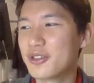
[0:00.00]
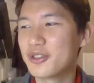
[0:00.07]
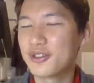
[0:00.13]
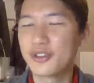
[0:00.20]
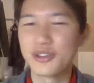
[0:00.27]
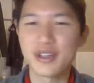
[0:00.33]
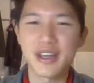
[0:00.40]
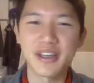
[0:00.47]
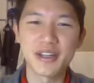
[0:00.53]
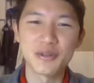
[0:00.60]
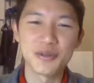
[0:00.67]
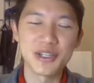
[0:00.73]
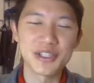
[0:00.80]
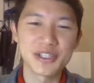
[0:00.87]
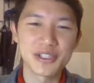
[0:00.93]
to kind of
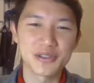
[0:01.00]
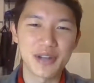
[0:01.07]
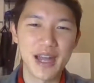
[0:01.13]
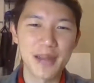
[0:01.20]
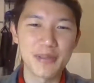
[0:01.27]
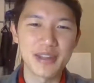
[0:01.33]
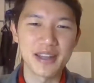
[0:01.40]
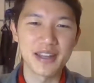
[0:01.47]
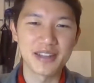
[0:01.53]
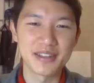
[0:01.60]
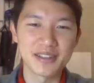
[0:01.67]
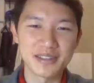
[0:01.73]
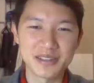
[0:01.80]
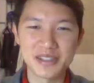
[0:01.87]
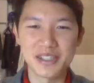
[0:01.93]
redescribe the
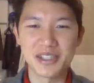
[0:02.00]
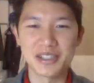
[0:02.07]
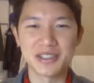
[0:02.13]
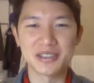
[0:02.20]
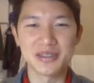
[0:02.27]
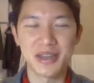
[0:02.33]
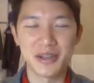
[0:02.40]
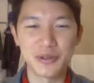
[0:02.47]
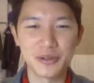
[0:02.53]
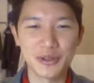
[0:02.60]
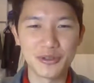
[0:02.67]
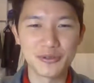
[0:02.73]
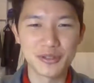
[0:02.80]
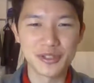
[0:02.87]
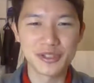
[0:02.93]
idea, I don't know
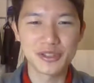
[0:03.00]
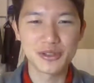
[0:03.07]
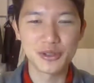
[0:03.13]
if it's